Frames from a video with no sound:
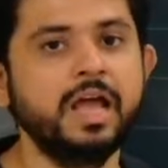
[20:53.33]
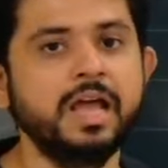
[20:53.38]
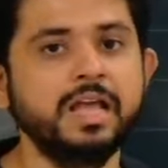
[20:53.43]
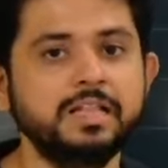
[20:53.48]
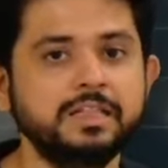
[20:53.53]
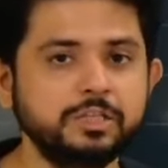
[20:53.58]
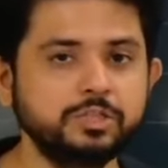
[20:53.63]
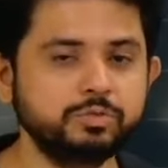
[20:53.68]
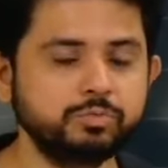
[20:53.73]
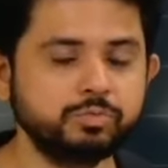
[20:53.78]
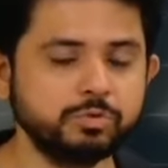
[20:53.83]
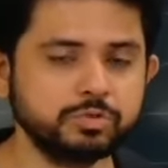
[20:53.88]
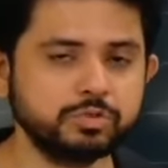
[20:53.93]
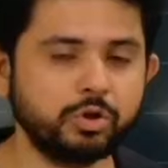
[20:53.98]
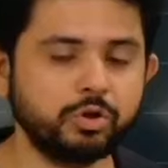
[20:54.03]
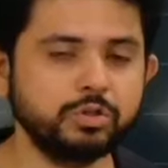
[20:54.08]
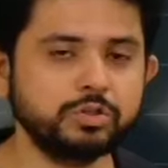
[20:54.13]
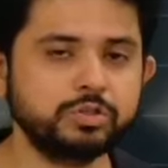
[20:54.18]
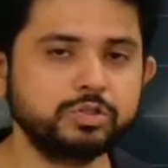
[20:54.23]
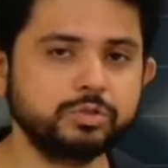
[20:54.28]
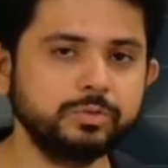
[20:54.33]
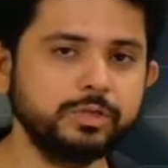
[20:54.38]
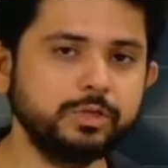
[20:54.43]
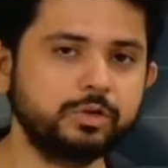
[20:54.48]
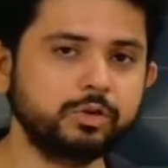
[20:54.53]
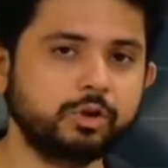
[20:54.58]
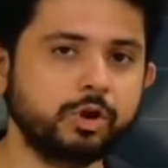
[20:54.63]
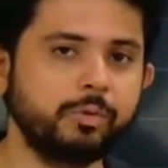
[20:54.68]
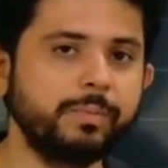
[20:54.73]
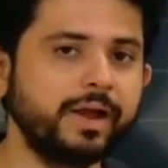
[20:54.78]
This was also a
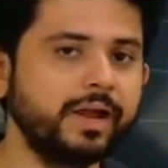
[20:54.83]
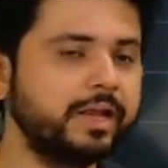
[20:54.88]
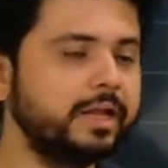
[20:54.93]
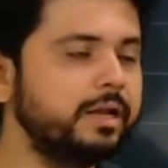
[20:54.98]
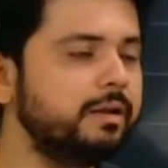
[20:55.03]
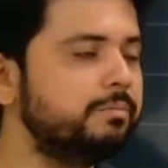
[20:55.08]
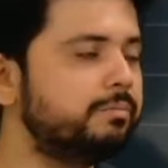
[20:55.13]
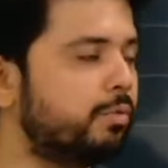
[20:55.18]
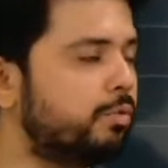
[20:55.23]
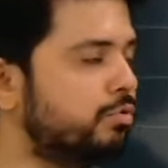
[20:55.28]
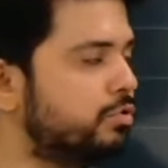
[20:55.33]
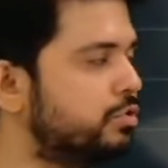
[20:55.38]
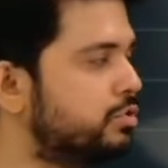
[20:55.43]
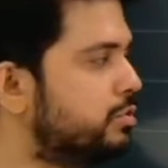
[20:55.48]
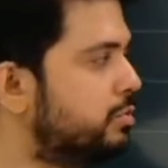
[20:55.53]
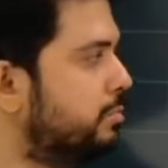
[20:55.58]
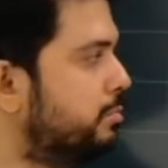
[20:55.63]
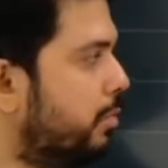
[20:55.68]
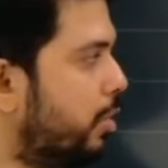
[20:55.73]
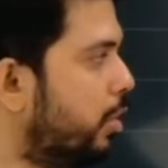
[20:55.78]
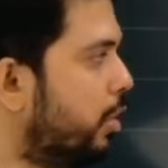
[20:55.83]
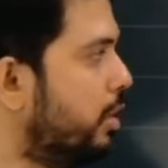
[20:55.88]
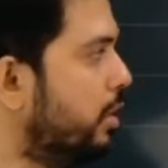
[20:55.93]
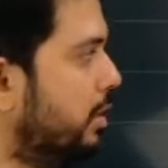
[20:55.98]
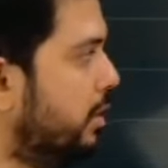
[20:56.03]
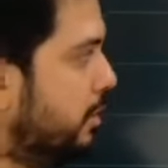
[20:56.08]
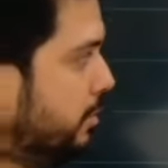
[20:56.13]
drawback in Bohr's model.